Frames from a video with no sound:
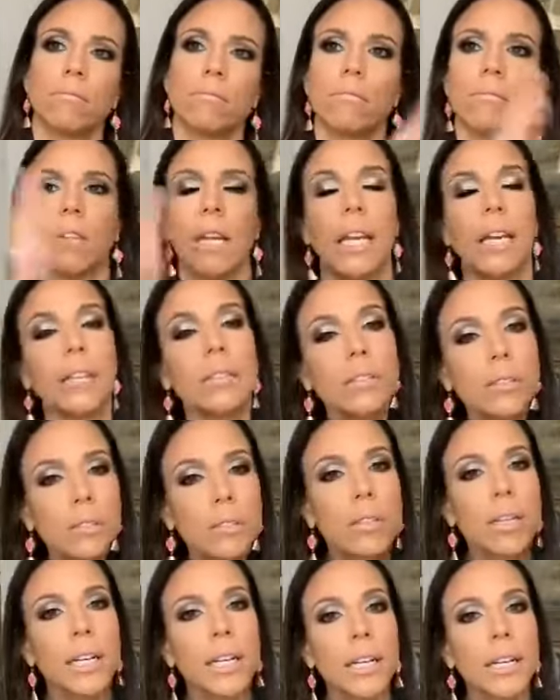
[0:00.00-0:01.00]

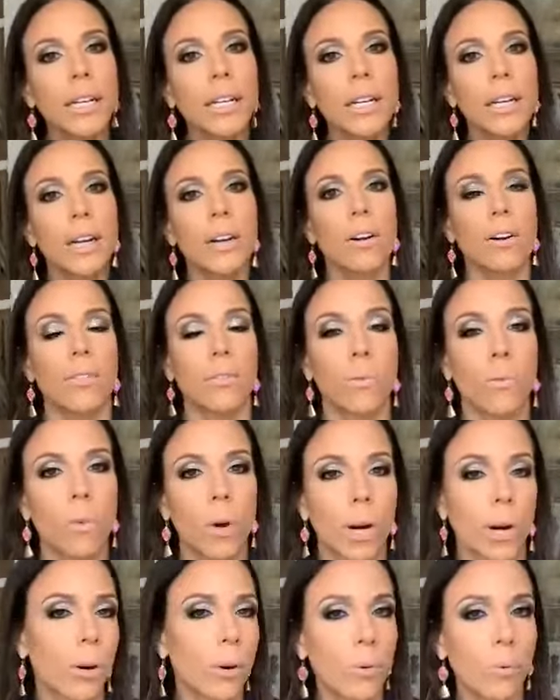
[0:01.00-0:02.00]
history, you know, of
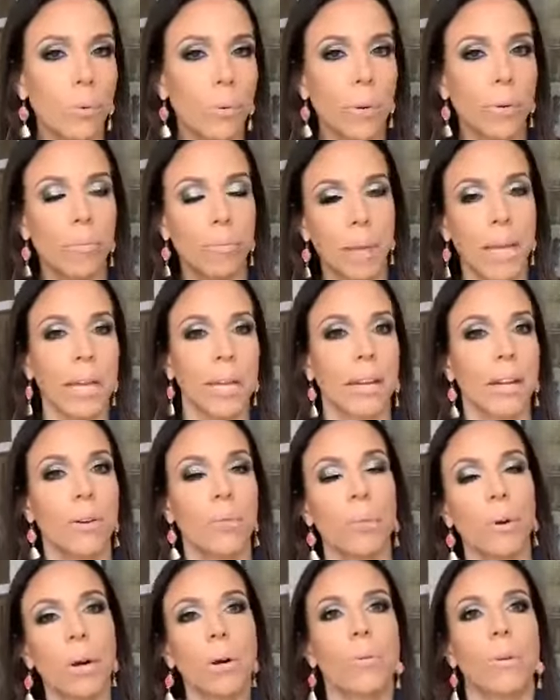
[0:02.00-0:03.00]
where we've been and
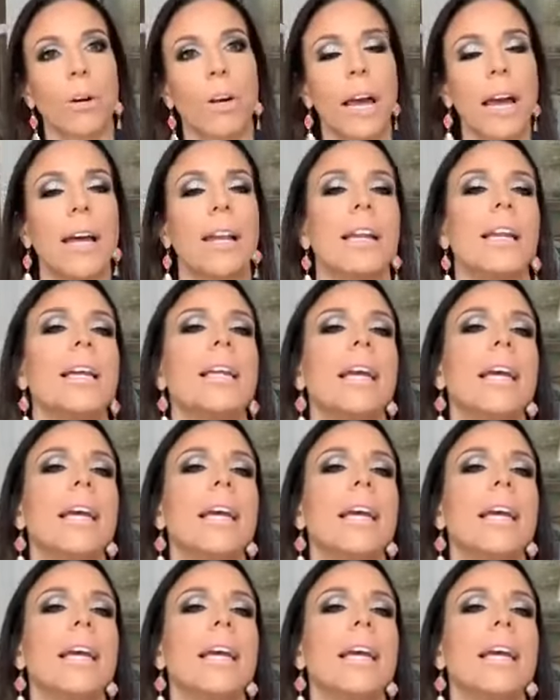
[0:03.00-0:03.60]
where we're headed.